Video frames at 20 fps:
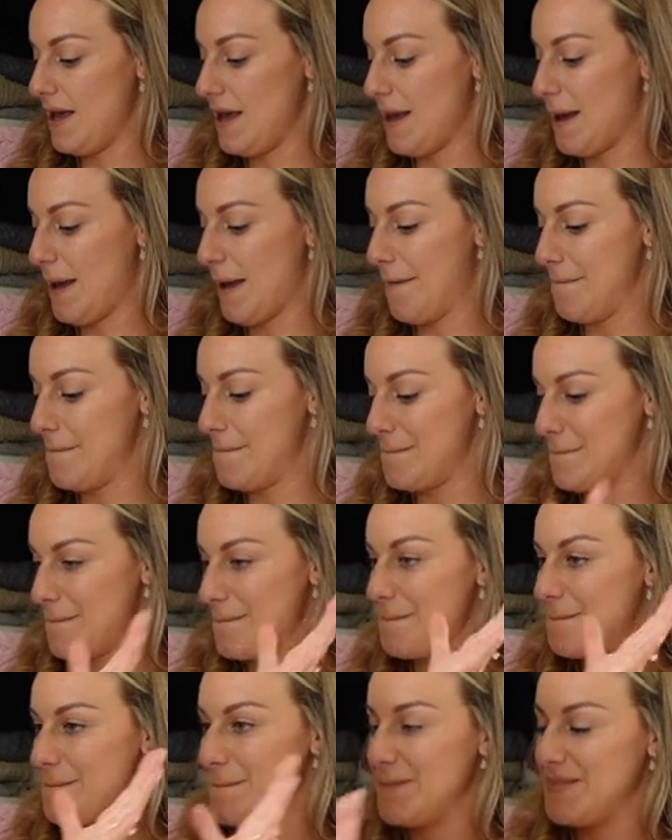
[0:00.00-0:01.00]
Um,
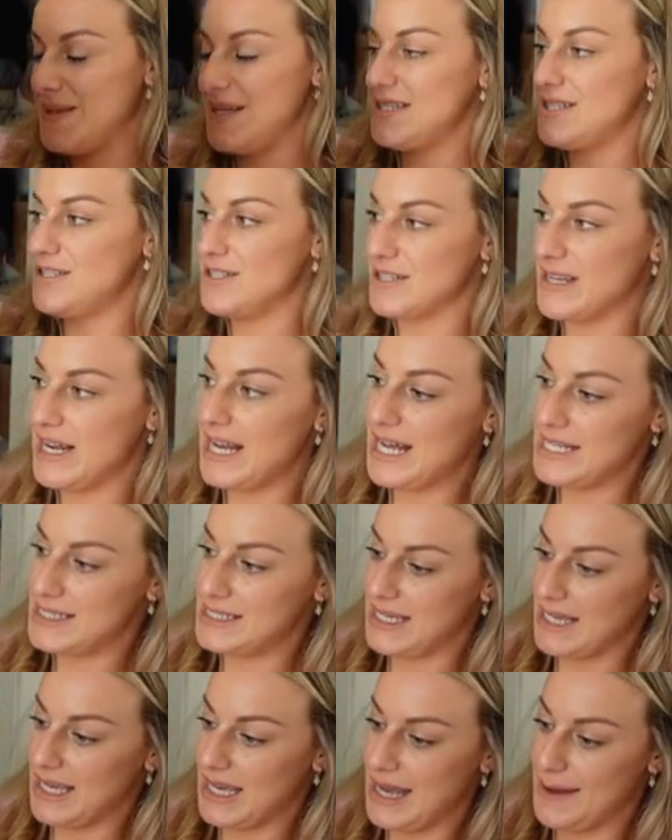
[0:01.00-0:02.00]
these are just
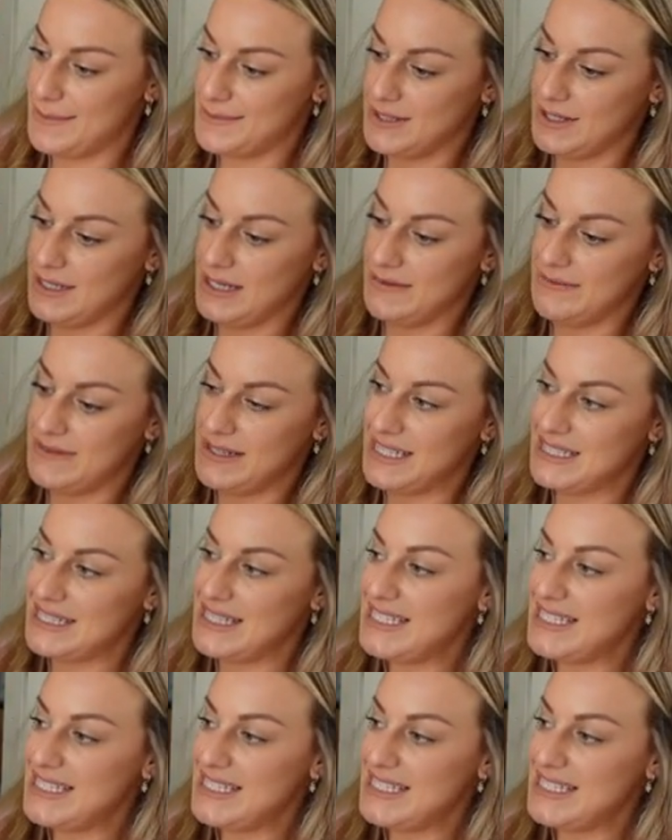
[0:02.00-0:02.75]
classic, I absolutely love these.